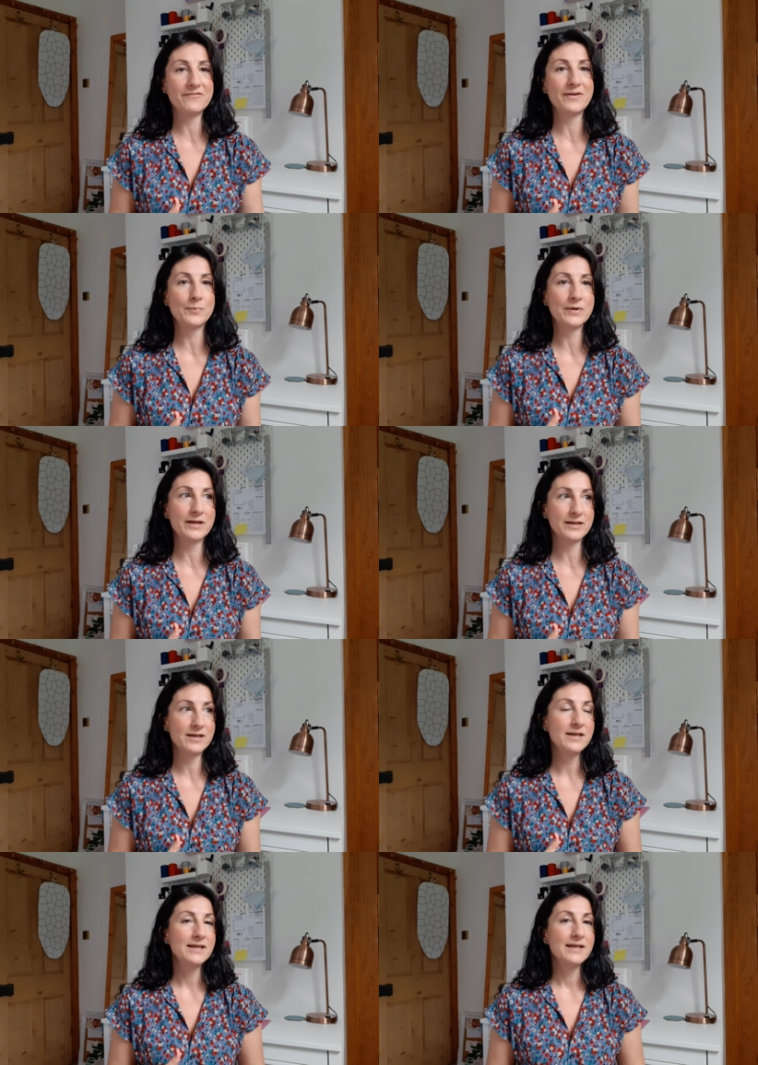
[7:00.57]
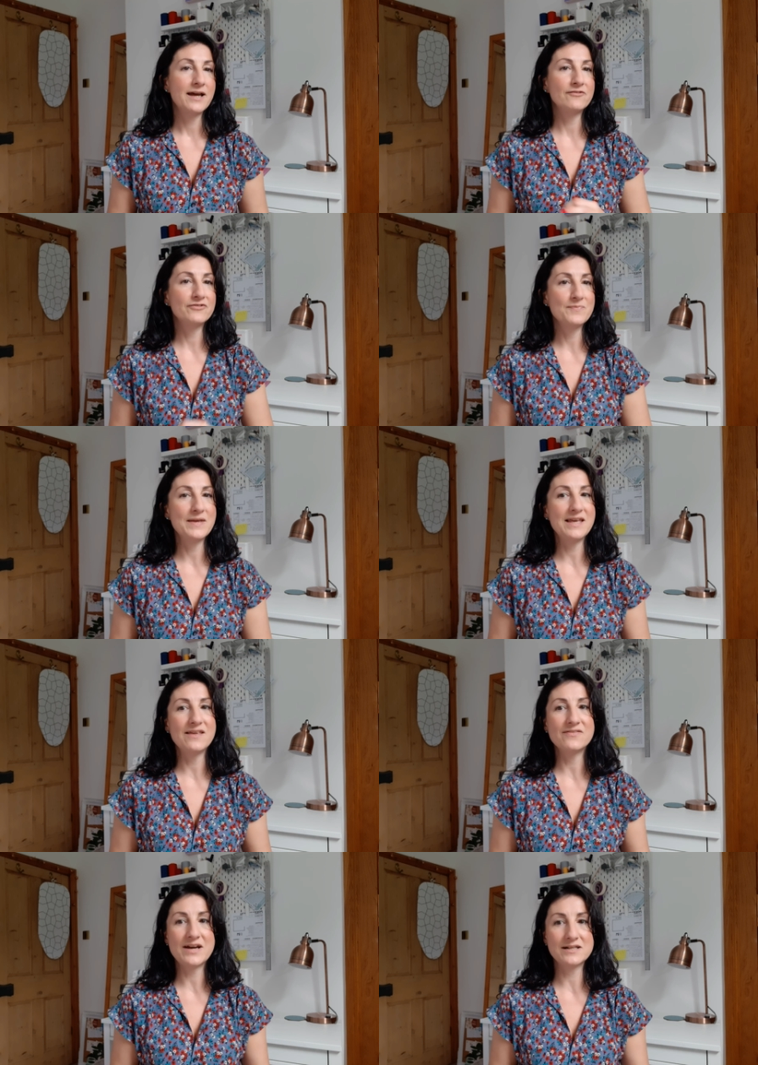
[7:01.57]
fabric. And for
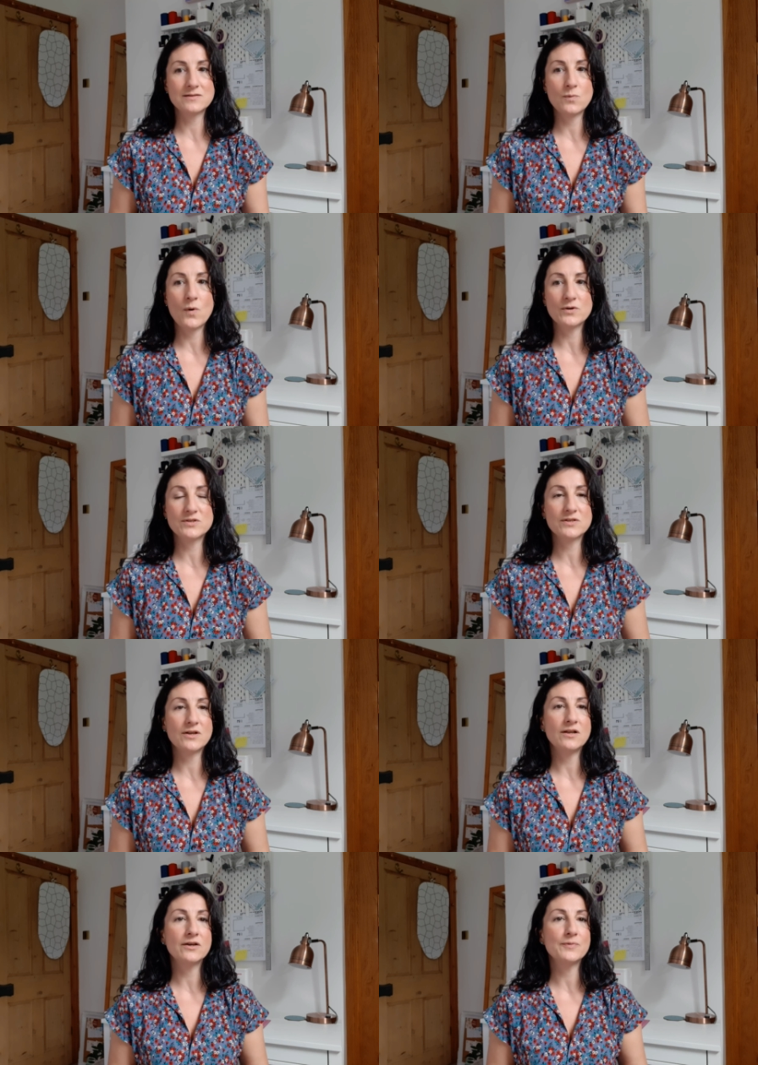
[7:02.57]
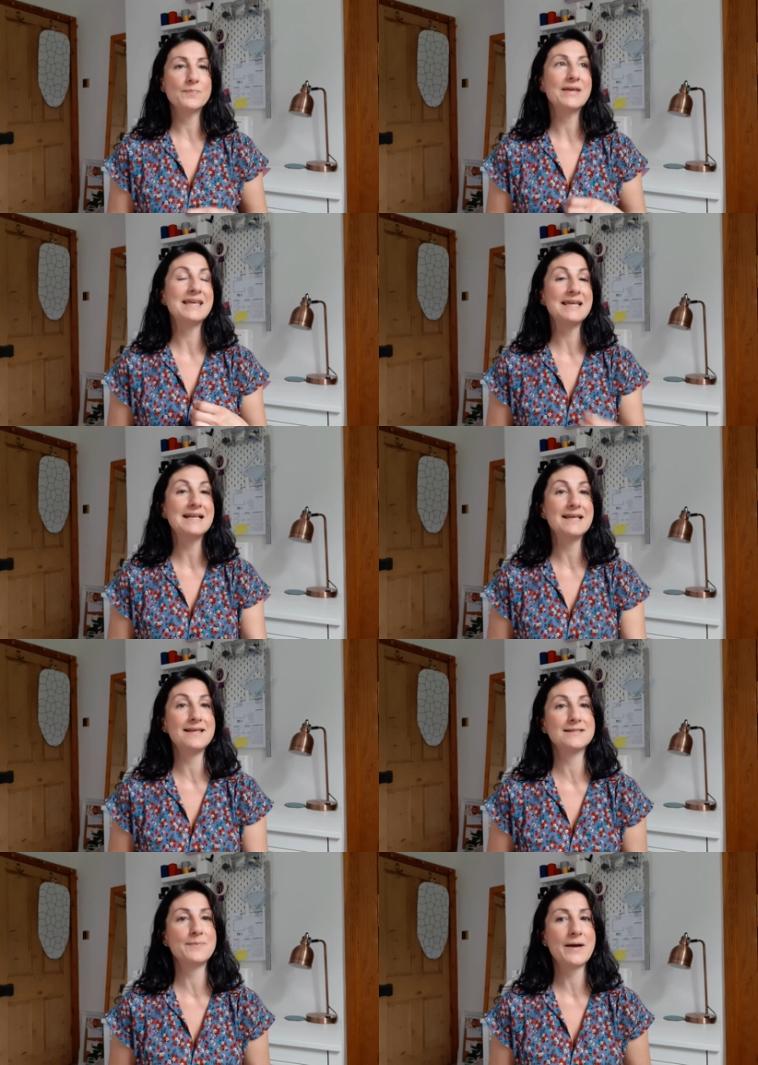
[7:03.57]
me, that's what healing
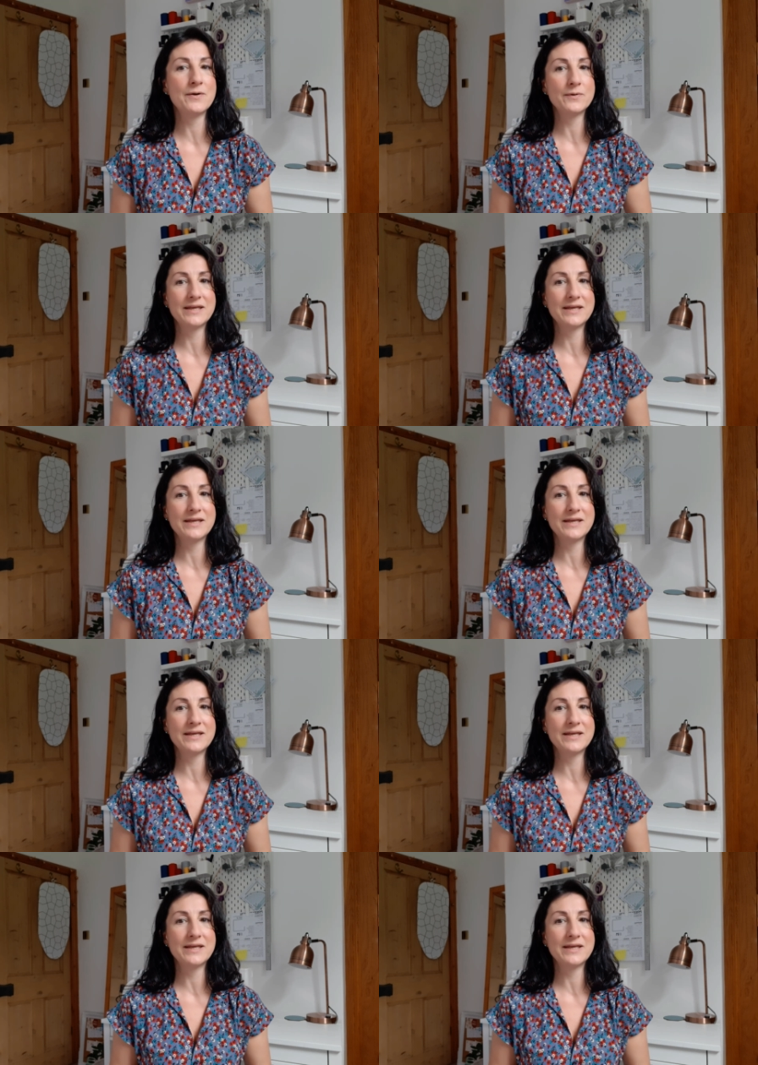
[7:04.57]
is about.